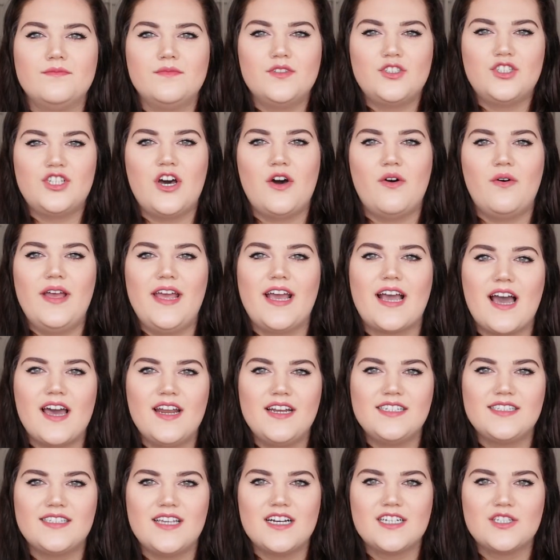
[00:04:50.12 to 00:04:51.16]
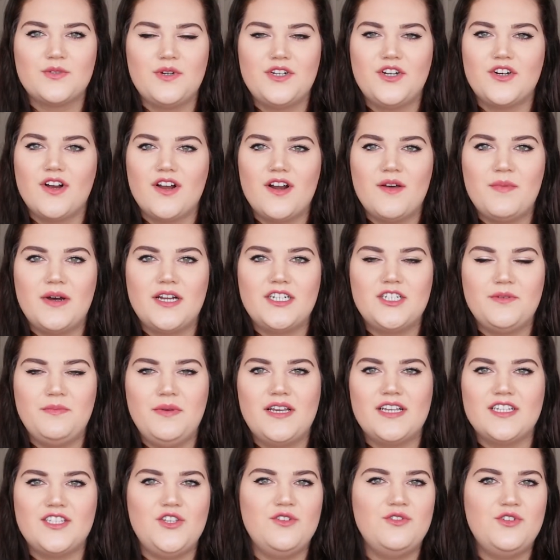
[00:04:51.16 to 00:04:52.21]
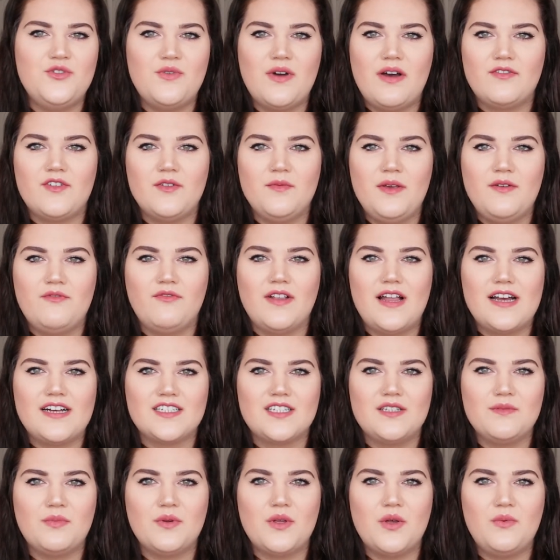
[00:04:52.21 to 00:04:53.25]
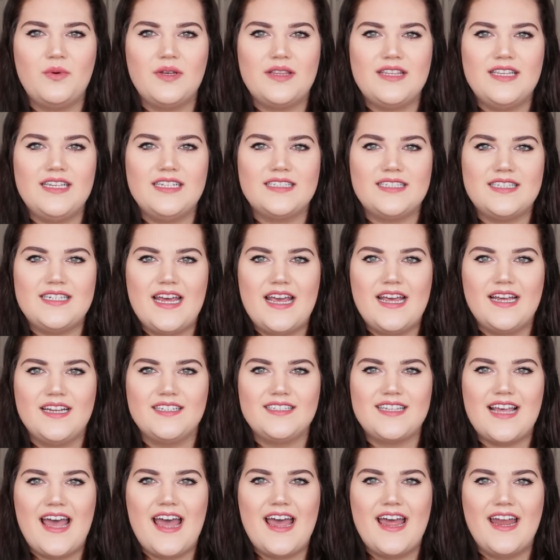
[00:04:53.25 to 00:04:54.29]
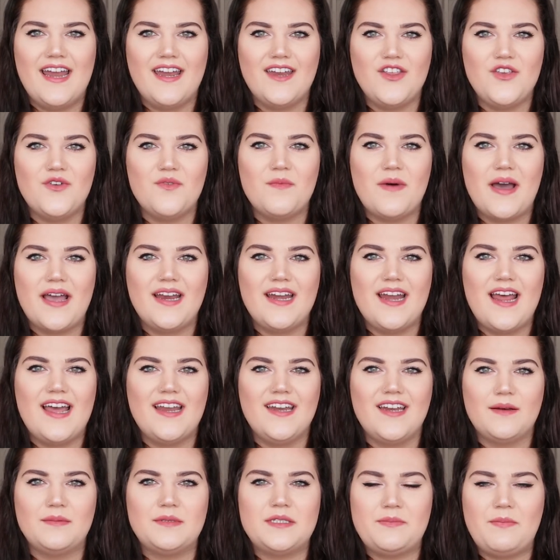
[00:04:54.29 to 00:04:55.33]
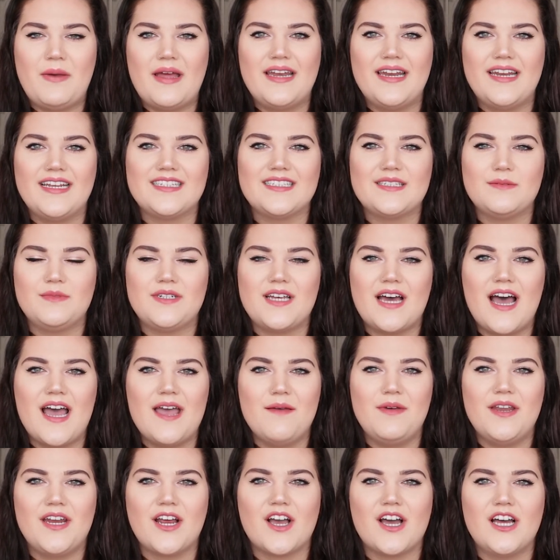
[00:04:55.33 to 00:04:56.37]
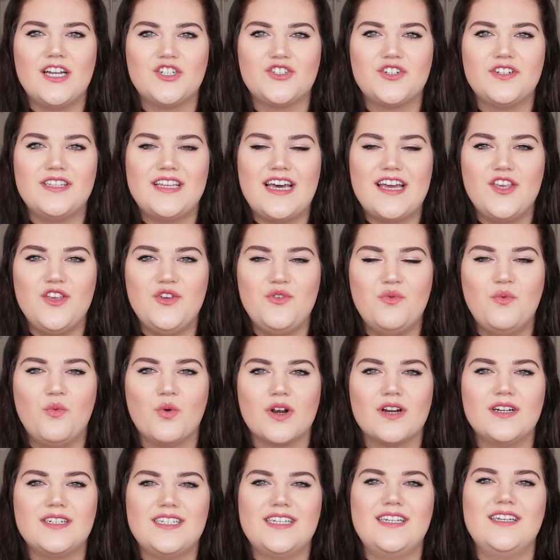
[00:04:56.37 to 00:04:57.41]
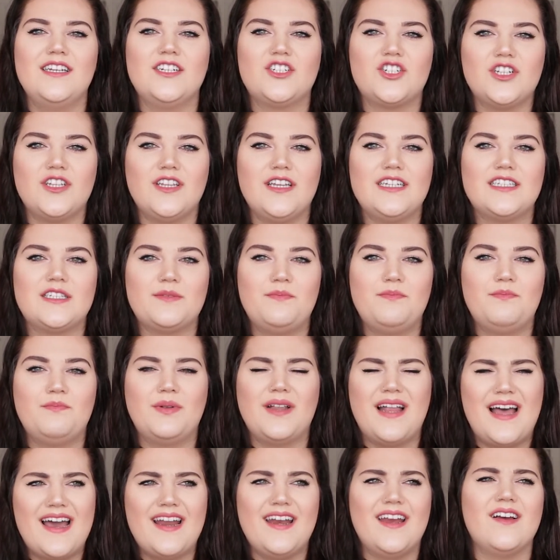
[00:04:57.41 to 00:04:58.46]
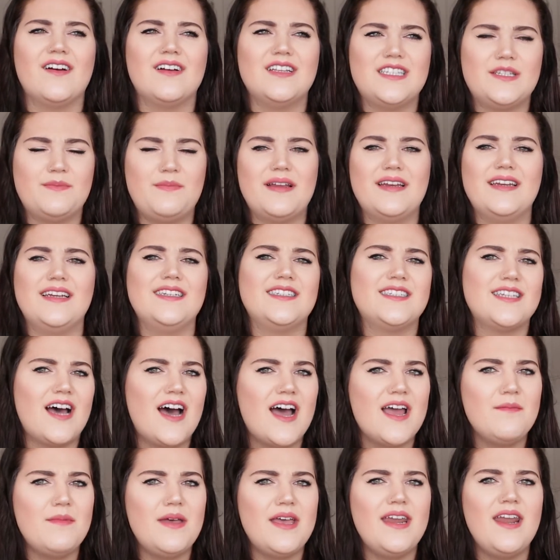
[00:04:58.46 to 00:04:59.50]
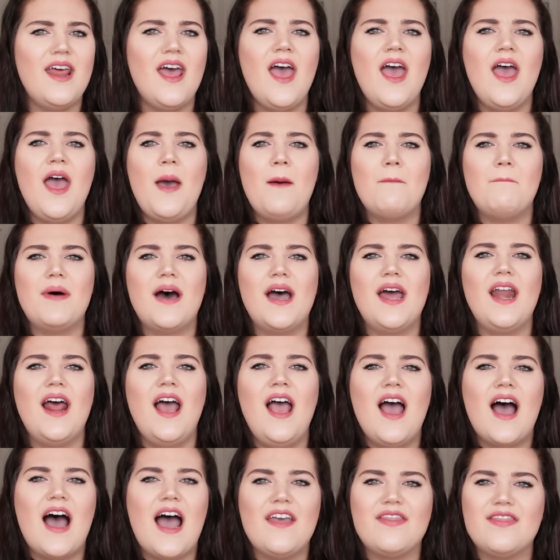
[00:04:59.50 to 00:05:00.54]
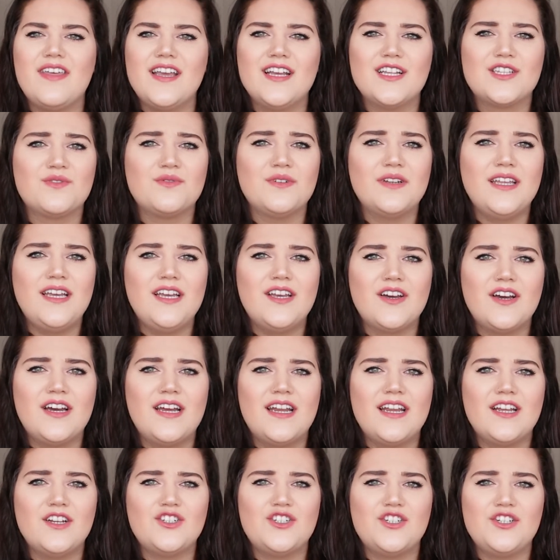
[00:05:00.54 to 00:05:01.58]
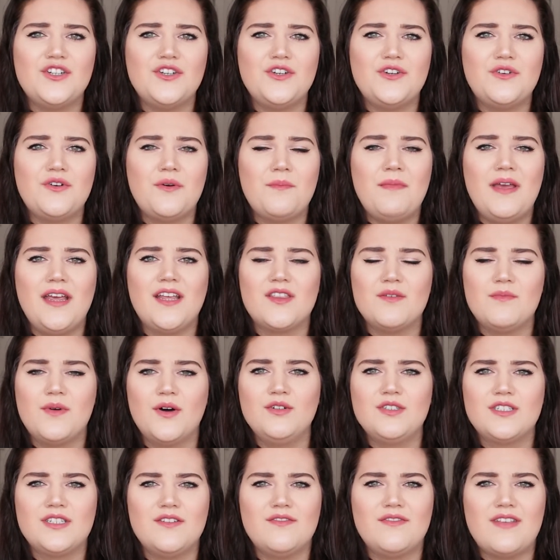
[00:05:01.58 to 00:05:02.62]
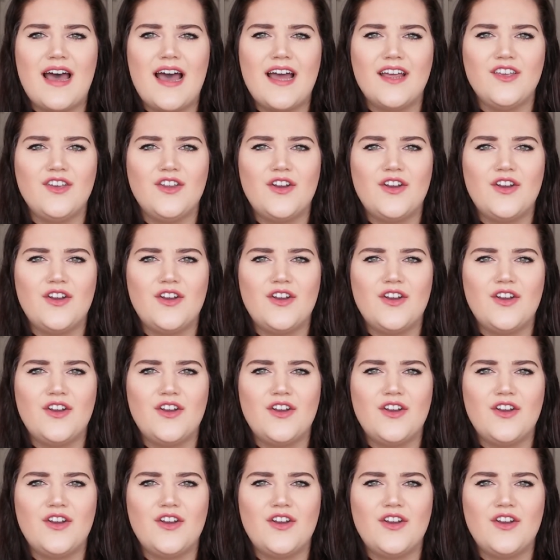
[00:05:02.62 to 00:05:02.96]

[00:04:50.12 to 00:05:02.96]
So it kind of sucks when you're on a budget because you do have to be flexible with these days, and you might end up spending some time in a country that you weren't initially planning on spending time in. But I think it's really good to make the most of that.